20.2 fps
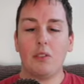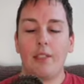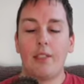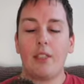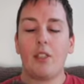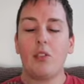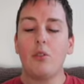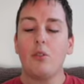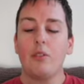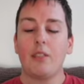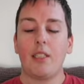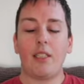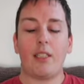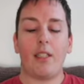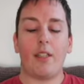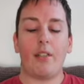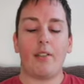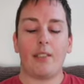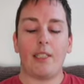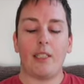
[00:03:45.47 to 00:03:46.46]
You can also
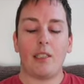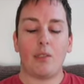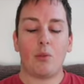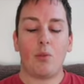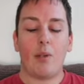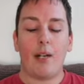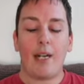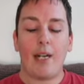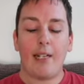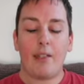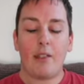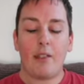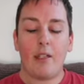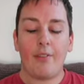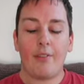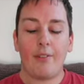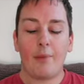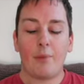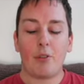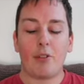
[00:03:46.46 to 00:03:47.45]
use it as well, I
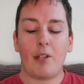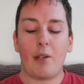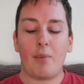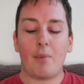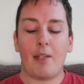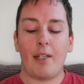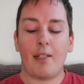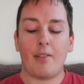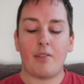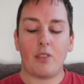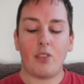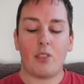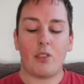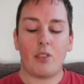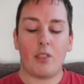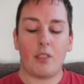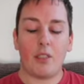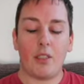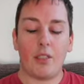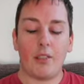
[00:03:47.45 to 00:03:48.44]
think my grandparents
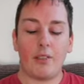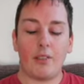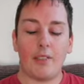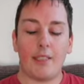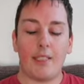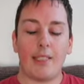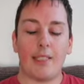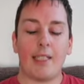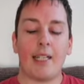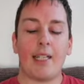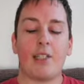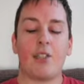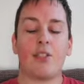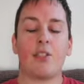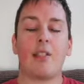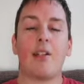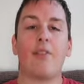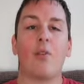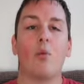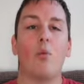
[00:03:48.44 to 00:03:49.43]
used to use it. They used
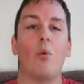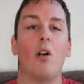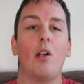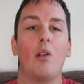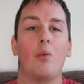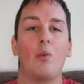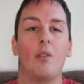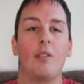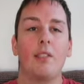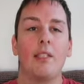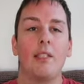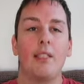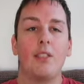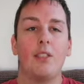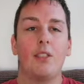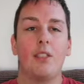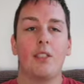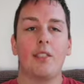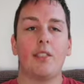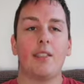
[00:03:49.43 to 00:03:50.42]
to have a white one, they
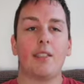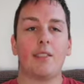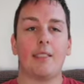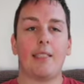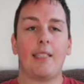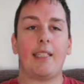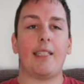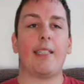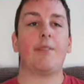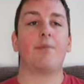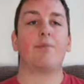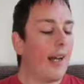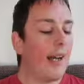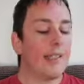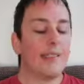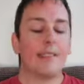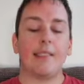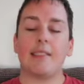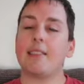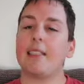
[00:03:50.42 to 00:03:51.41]
used to cut it
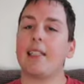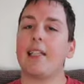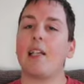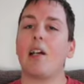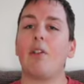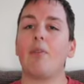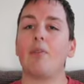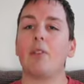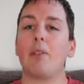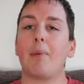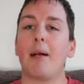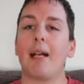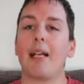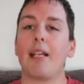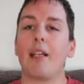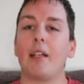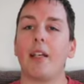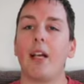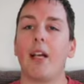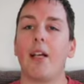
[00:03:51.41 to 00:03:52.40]
and stick it on the back
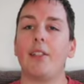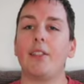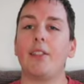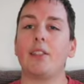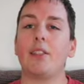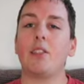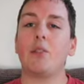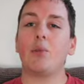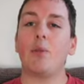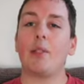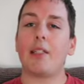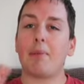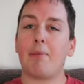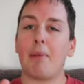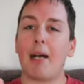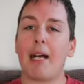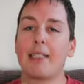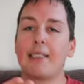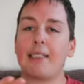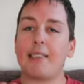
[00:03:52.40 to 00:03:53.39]
of coasters when the
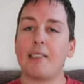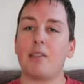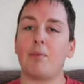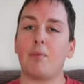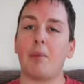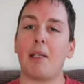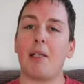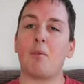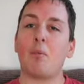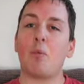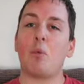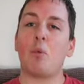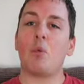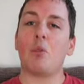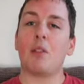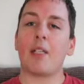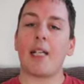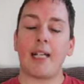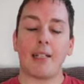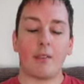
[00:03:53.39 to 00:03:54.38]
padding had been
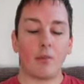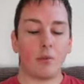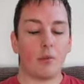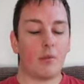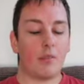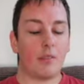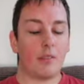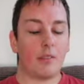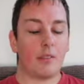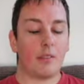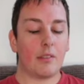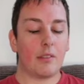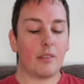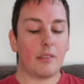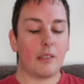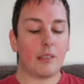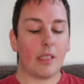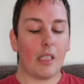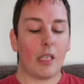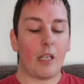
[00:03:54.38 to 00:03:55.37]
worn out.
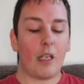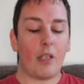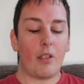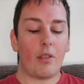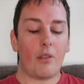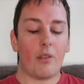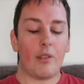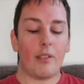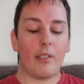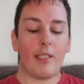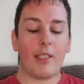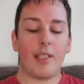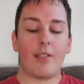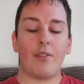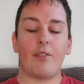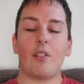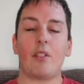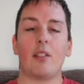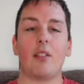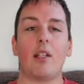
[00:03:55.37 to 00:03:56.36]
So it
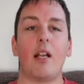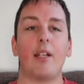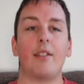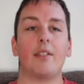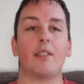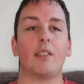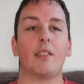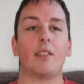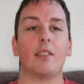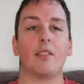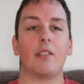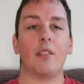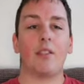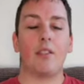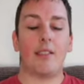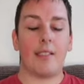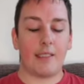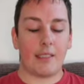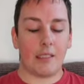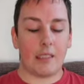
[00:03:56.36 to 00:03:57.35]
gives your coasters a new
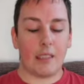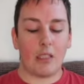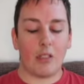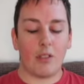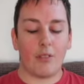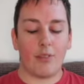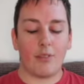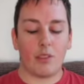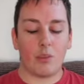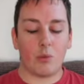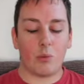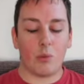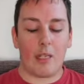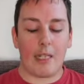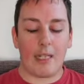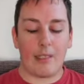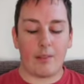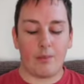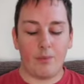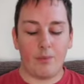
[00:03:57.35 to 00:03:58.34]
lease of life as well.